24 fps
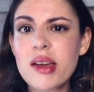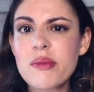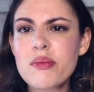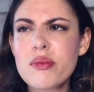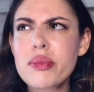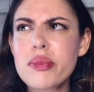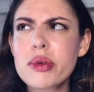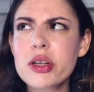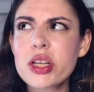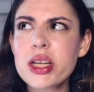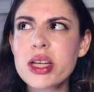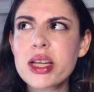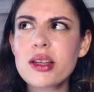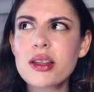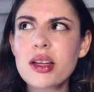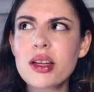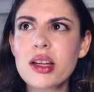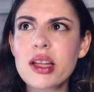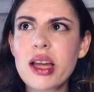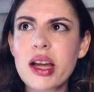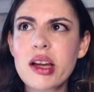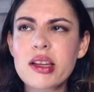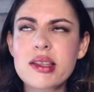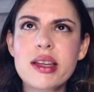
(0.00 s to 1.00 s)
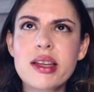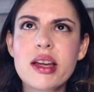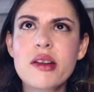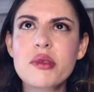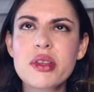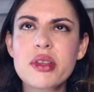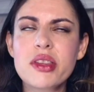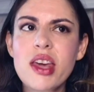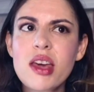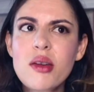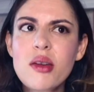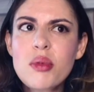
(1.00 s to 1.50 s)
Particularly, like, say,
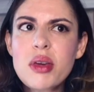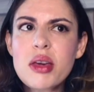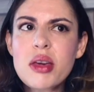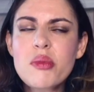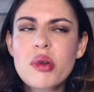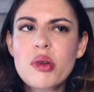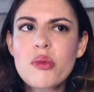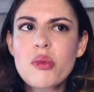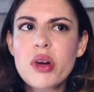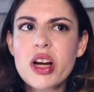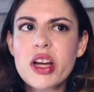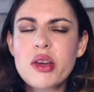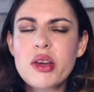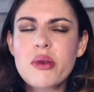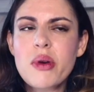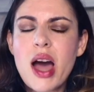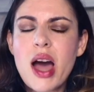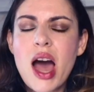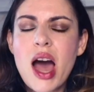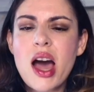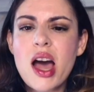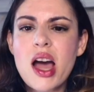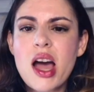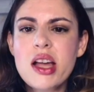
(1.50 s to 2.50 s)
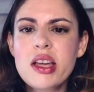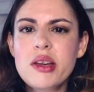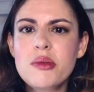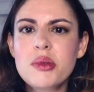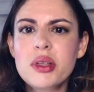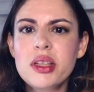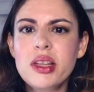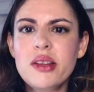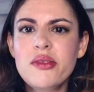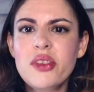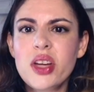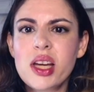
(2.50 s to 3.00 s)
with gay people, where you were
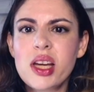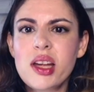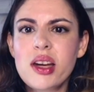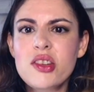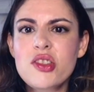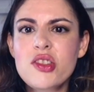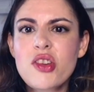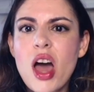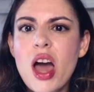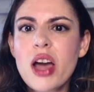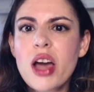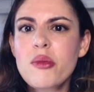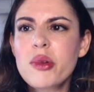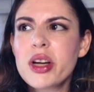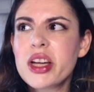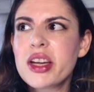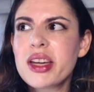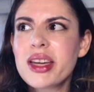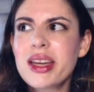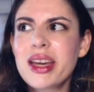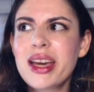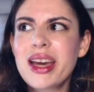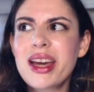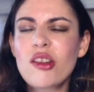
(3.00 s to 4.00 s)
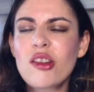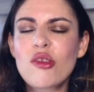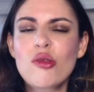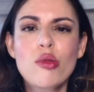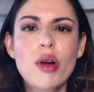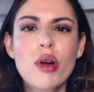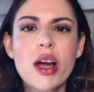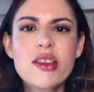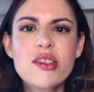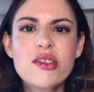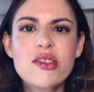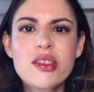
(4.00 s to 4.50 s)
living at a time where you can get
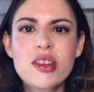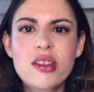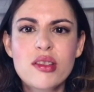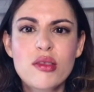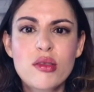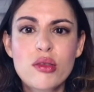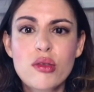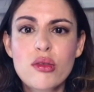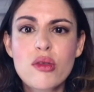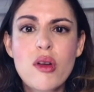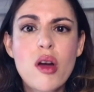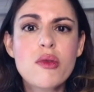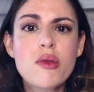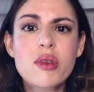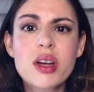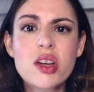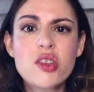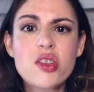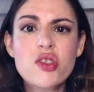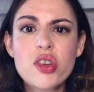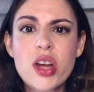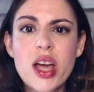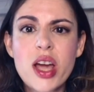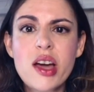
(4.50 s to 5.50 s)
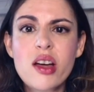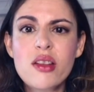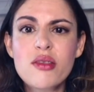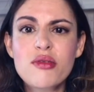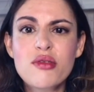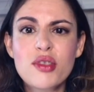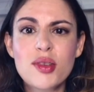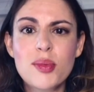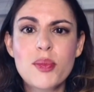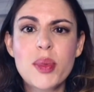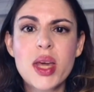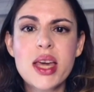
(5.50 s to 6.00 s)
arrested and thrown in jail
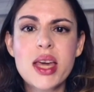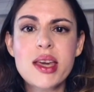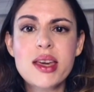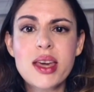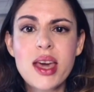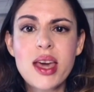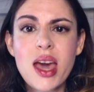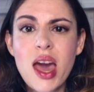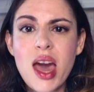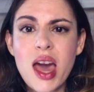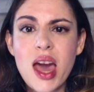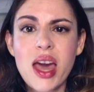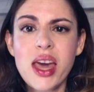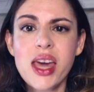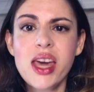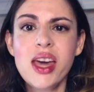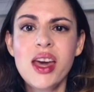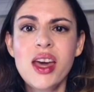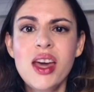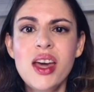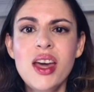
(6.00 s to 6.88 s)
for being gay.